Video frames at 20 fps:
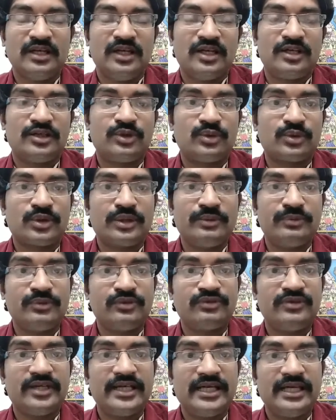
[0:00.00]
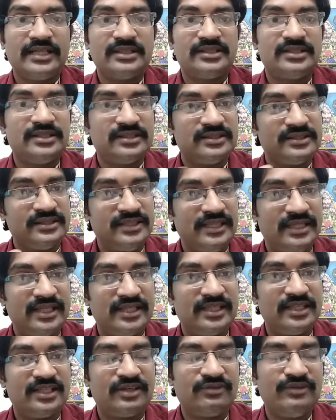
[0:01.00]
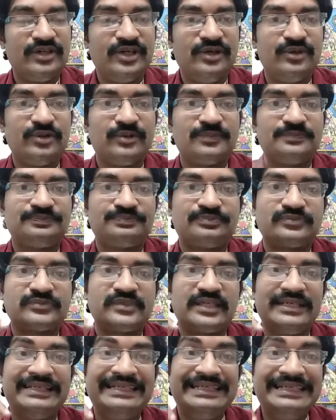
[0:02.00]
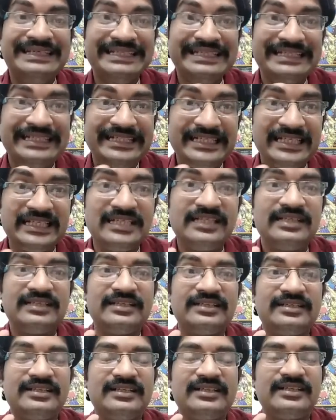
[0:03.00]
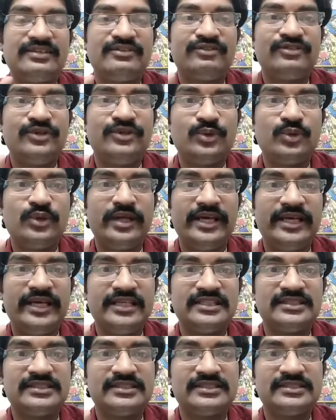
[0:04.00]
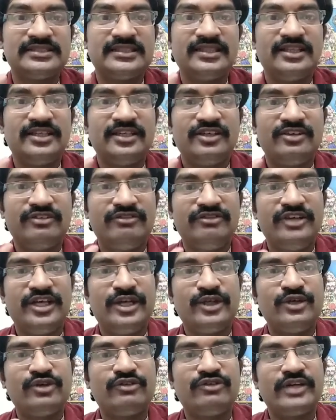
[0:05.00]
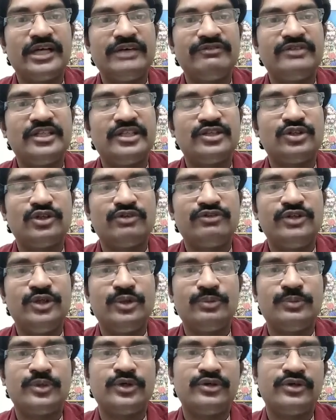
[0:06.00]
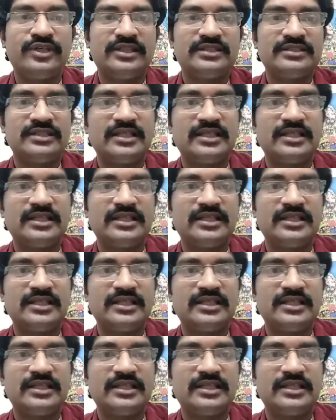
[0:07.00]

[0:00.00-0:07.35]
To remove the gas, see another video. Initial few days video, 5 things of newborn, you can search.